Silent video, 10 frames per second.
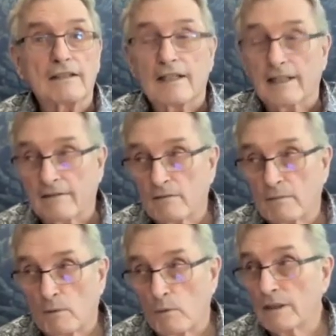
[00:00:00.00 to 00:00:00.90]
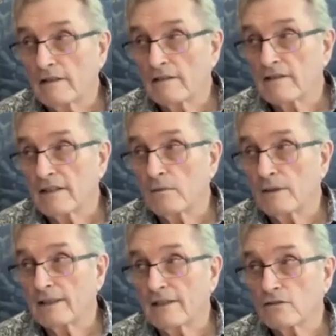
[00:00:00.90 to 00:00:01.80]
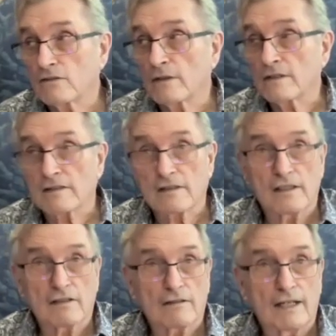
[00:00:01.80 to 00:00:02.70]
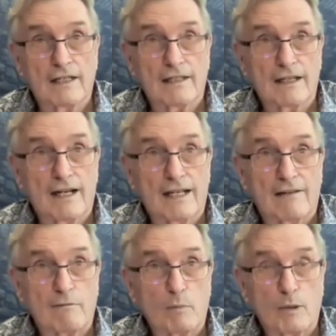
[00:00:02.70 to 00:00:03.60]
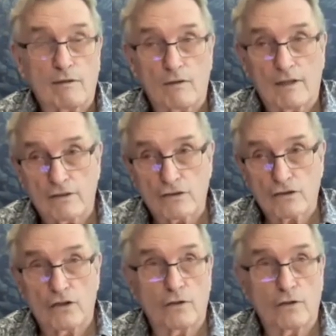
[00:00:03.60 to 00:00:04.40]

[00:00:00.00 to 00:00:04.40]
And I have to be willing to see what that choice is going to create and not have a point of view I should